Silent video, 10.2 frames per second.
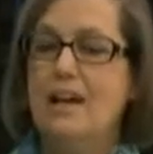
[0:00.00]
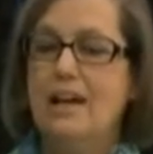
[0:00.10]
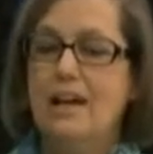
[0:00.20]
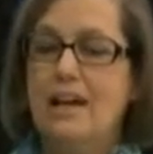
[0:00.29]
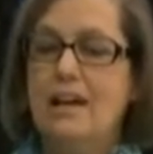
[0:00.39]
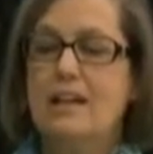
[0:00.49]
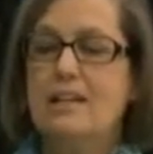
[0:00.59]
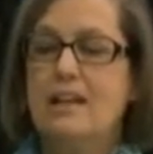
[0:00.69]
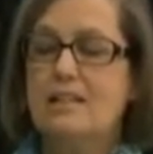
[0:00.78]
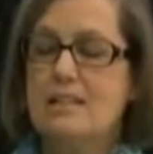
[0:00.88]
And
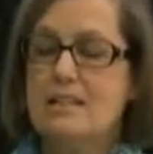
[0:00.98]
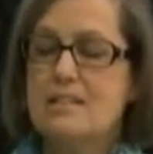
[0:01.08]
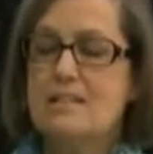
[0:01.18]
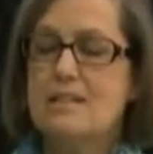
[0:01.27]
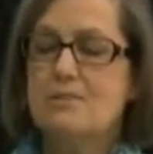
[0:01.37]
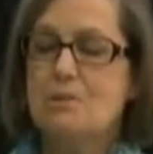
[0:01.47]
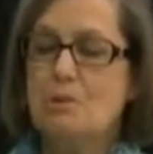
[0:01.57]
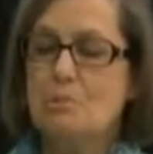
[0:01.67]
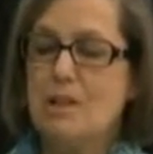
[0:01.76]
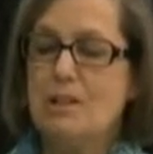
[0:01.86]
like in Central
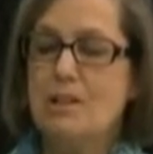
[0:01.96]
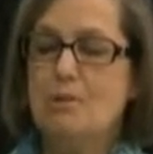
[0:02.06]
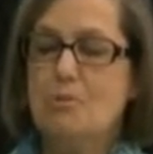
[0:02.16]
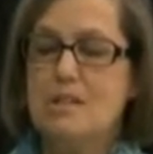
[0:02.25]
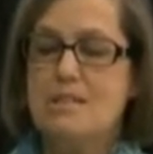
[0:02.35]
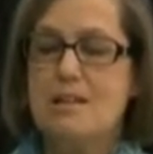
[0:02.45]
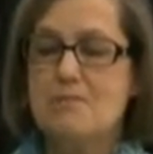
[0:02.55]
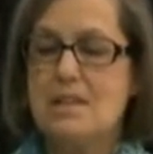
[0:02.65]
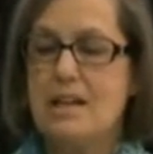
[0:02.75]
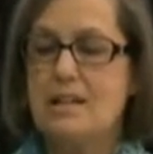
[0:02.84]
America once, I
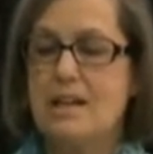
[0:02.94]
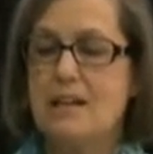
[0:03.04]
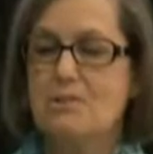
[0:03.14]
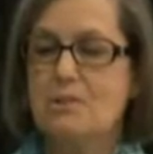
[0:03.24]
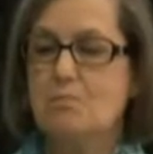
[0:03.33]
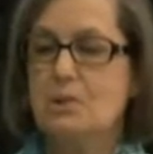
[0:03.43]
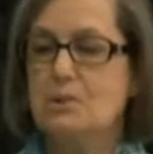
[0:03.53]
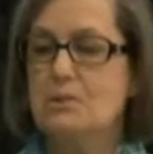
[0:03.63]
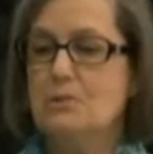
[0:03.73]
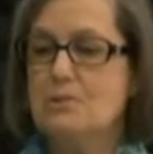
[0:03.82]
was handing out the
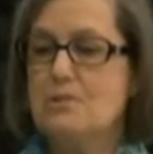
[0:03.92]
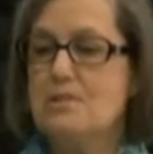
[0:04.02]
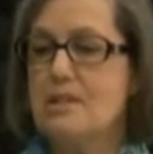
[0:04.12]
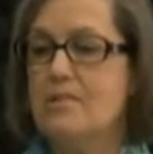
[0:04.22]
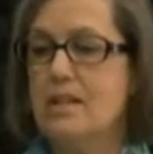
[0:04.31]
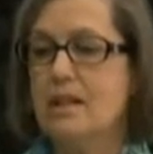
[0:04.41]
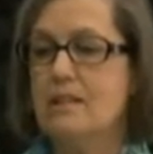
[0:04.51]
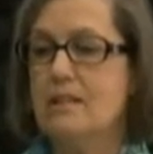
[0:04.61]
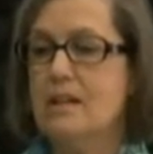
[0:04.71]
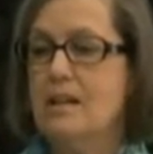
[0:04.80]
balloons, and then